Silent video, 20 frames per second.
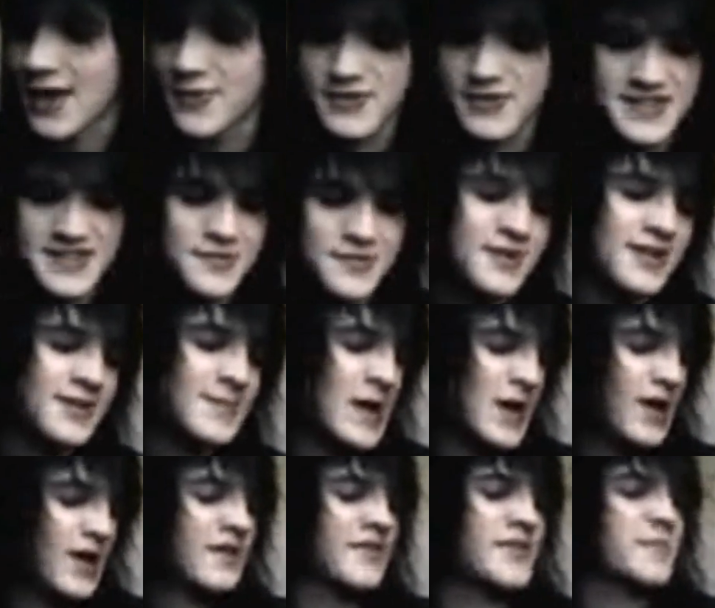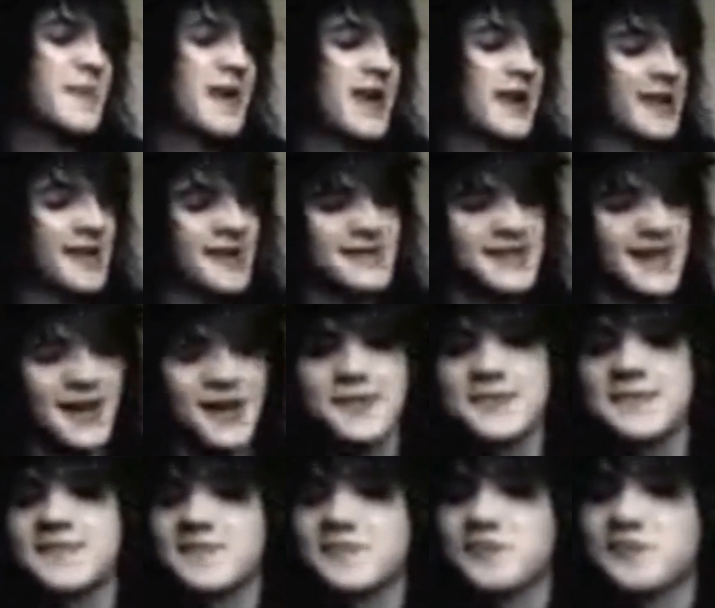I would scream all the panics out.
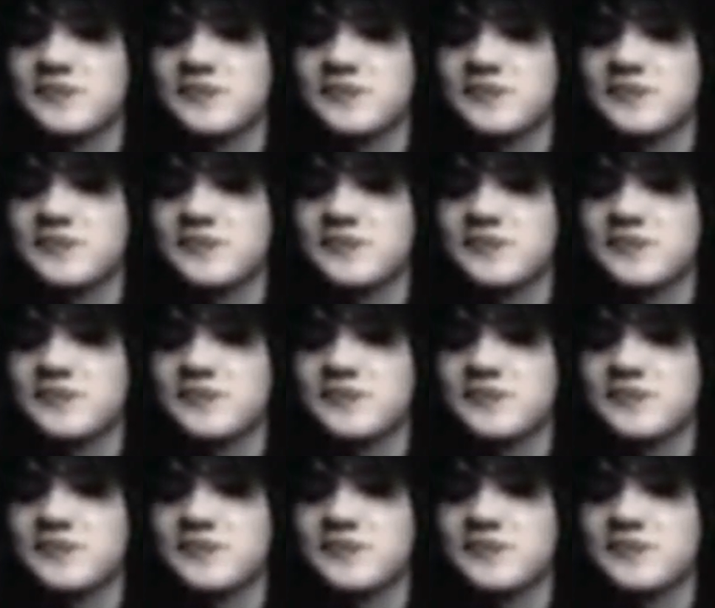